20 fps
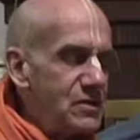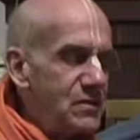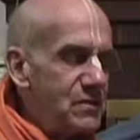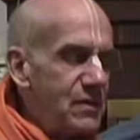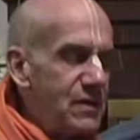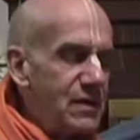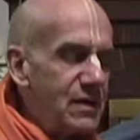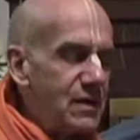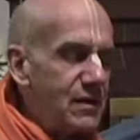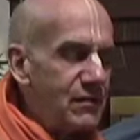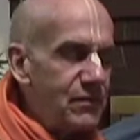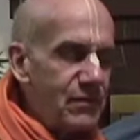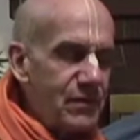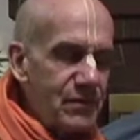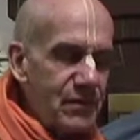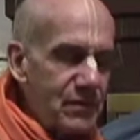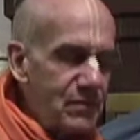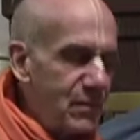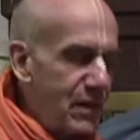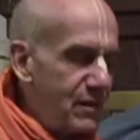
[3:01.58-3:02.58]
speaking
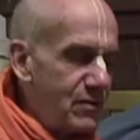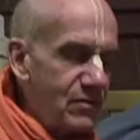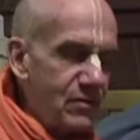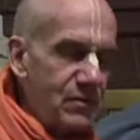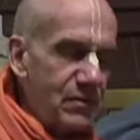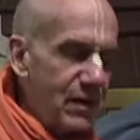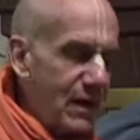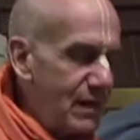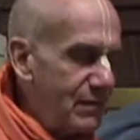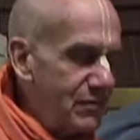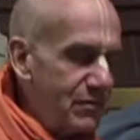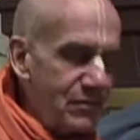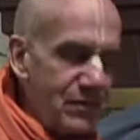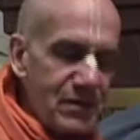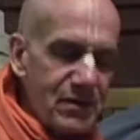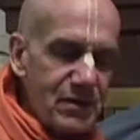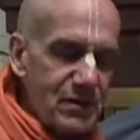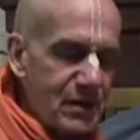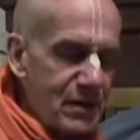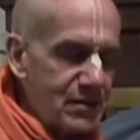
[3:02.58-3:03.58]
from a mental platform,
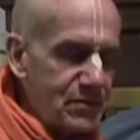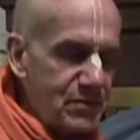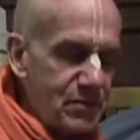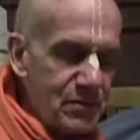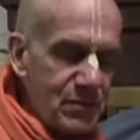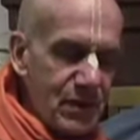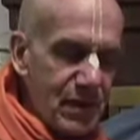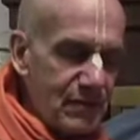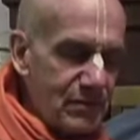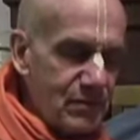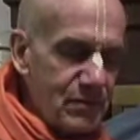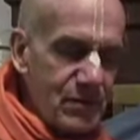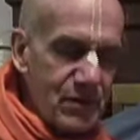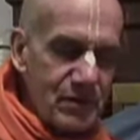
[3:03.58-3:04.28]
intellectual platform.